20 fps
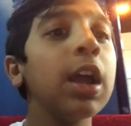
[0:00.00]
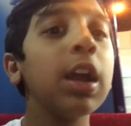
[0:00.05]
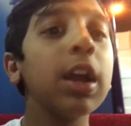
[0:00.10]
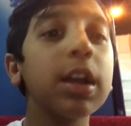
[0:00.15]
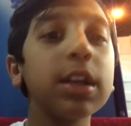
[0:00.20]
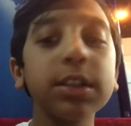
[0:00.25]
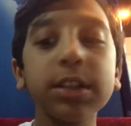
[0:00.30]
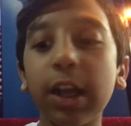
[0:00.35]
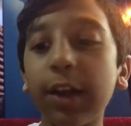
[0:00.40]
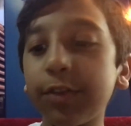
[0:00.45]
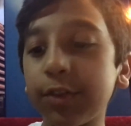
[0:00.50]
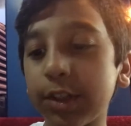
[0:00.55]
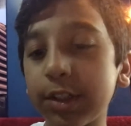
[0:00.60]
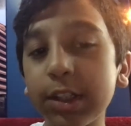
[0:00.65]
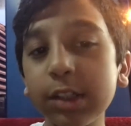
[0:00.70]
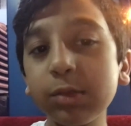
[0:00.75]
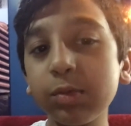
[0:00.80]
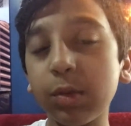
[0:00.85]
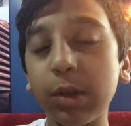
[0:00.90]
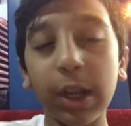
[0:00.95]
because after
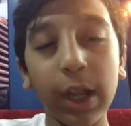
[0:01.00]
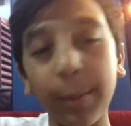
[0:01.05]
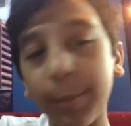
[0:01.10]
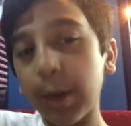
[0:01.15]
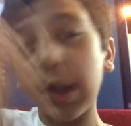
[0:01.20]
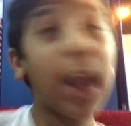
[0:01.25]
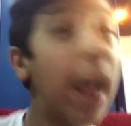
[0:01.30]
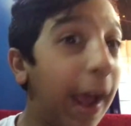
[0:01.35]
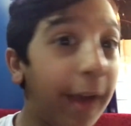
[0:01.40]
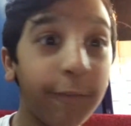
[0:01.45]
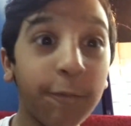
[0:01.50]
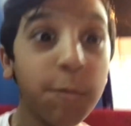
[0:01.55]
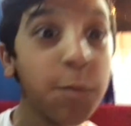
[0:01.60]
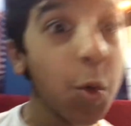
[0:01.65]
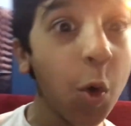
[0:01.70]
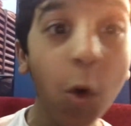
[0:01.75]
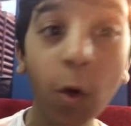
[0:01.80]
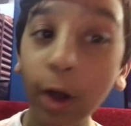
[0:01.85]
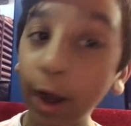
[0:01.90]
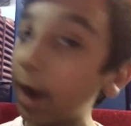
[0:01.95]
this I'm gonna have
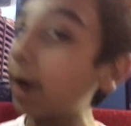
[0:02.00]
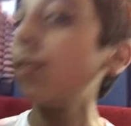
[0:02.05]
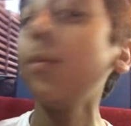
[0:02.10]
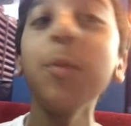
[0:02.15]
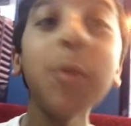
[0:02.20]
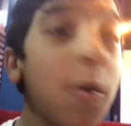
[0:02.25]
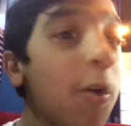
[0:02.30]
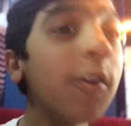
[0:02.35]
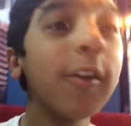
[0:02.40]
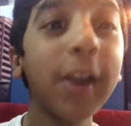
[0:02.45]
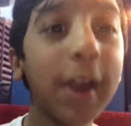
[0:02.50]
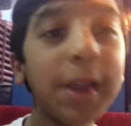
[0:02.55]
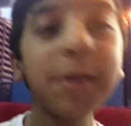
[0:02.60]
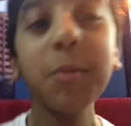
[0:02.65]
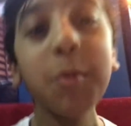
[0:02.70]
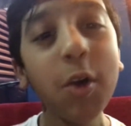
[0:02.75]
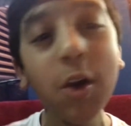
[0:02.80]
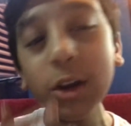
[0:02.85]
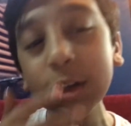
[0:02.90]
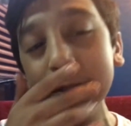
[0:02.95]
more and more
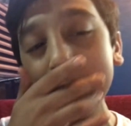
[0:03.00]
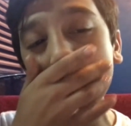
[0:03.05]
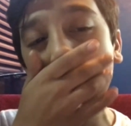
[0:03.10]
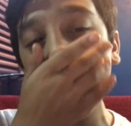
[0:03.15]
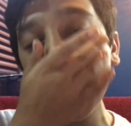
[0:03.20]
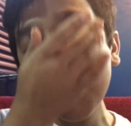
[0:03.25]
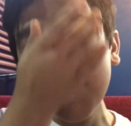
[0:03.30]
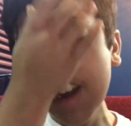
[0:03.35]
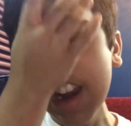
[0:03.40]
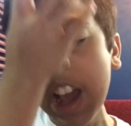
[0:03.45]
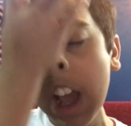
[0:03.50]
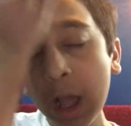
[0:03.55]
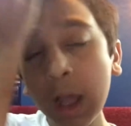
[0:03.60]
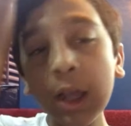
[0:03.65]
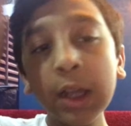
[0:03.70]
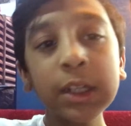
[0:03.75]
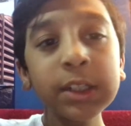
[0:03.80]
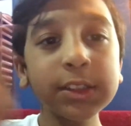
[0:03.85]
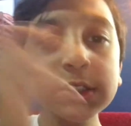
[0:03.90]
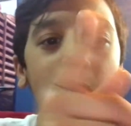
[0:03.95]
and more so I'm gonna
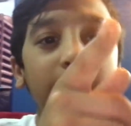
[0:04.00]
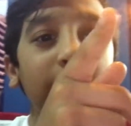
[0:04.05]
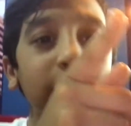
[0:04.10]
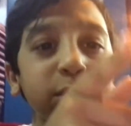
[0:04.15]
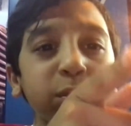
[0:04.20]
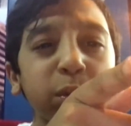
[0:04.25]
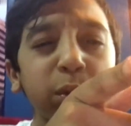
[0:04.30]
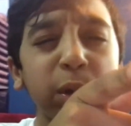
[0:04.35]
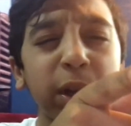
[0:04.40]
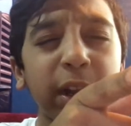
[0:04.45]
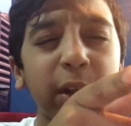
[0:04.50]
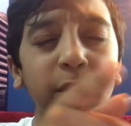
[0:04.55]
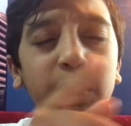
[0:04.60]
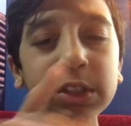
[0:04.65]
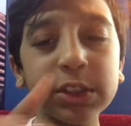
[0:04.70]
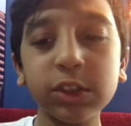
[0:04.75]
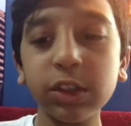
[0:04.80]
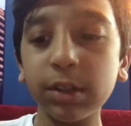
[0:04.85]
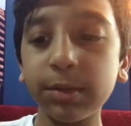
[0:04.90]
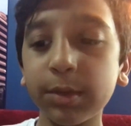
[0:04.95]
see you guys when I
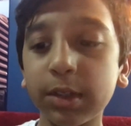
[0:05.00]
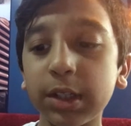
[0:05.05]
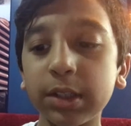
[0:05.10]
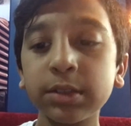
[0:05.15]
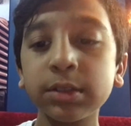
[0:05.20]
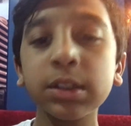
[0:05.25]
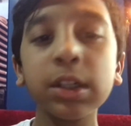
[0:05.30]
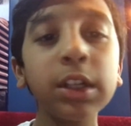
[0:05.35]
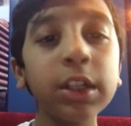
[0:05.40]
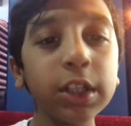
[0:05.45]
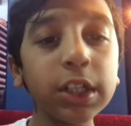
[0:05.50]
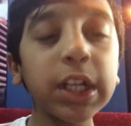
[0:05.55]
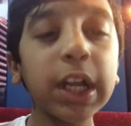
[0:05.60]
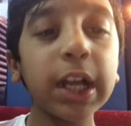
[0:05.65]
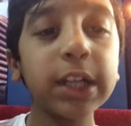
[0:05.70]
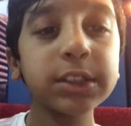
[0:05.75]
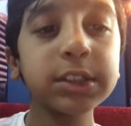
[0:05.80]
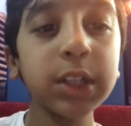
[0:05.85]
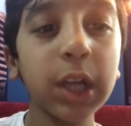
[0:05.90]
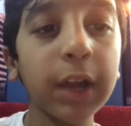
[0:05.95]
reach home because you
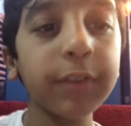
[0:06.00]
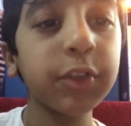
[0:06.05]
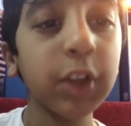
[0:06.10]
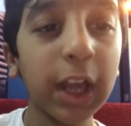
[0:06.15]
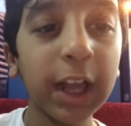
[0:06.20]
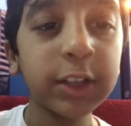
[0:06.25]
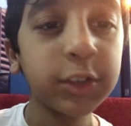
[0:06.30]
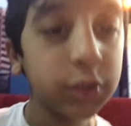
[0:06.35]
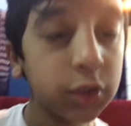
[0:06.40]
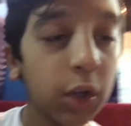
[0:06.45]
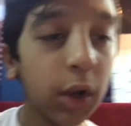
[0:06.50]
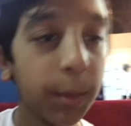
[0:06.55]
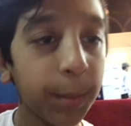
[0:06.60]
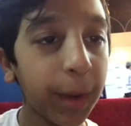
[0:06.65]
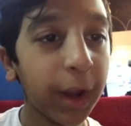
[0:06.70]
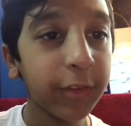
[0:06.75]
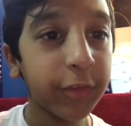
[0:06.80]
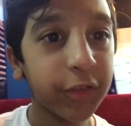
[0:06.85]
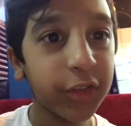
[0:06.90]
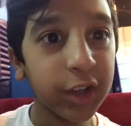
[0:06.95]
guys now have to enjoy
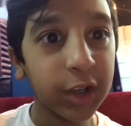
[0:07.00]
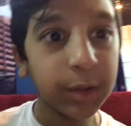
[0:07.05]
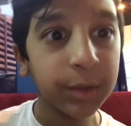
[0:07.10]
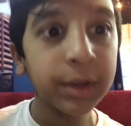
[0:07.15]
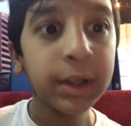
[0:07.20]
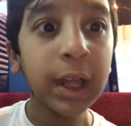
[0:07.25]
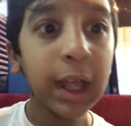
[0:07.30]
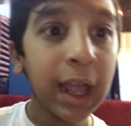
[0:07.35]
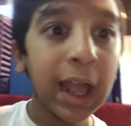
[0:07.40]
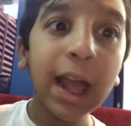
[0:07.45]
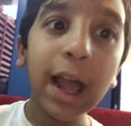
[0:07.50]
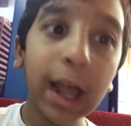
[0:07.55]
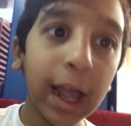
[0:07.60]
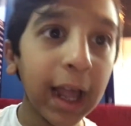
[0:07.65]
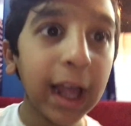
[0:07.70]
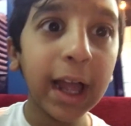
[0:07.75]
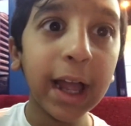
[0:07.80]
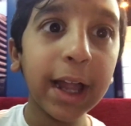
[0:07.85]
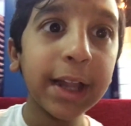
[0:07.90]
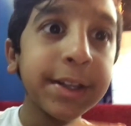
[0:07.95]
my food
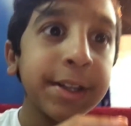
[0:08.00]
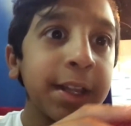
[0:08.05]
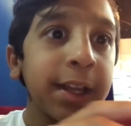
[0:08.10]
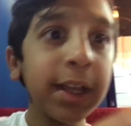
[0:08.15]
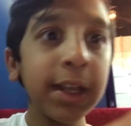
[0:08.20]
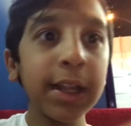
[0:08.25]
and